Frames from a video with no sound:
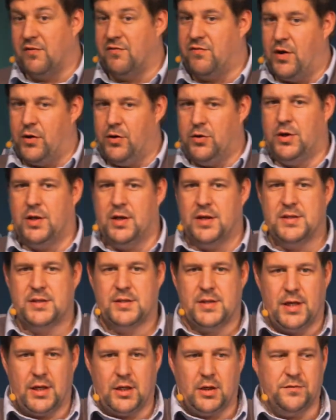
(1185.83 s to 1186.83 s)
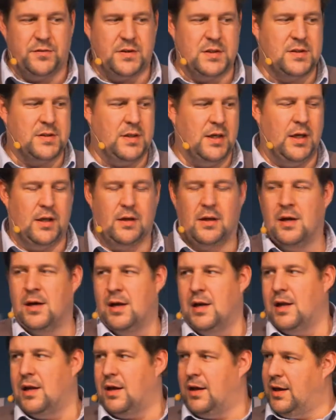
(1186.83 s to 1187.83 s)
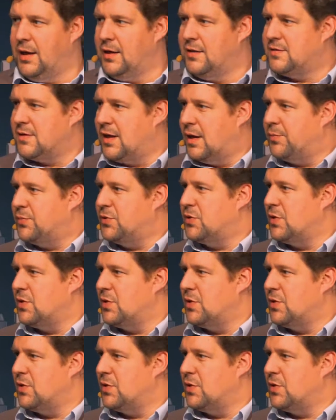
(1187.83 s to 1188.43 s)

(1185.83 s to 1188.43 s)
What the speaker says: A very good understanding of the scene linked up